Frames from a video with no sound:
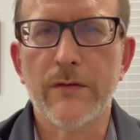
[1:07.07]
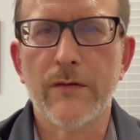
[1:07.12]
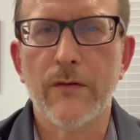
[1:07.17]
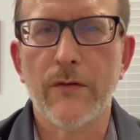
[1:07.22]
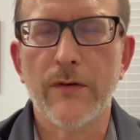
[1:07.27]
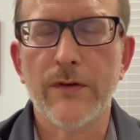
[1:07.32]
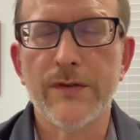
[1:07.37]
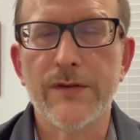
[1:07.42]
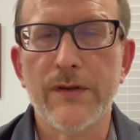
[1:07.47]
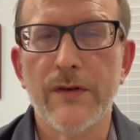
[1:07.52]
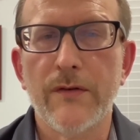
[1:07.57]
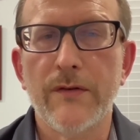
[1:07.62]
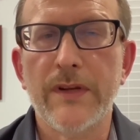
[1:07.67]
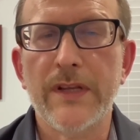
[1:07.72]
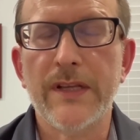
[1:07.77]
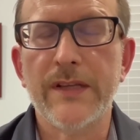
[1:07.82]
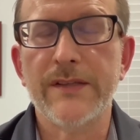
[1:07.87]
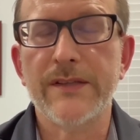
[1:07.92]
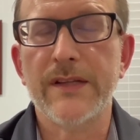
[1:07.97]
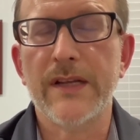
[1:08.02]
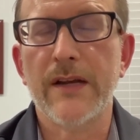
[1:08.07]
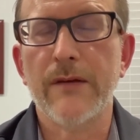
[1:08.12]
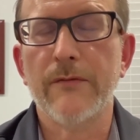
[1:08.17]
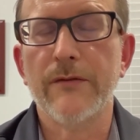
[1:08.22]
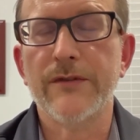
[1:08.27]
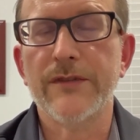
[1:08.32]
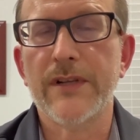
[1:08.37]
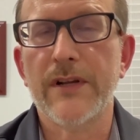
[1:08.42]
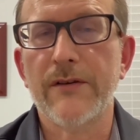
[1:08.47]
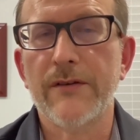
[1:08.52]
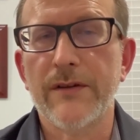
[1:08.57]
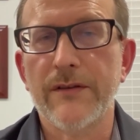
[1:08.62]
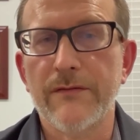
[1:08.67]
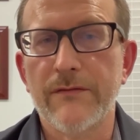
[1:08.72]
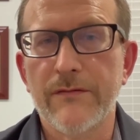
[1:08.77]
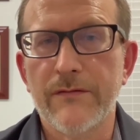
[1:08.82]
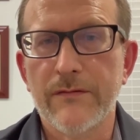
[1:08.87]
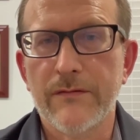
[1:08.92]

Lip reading: cortisone is not regenerative.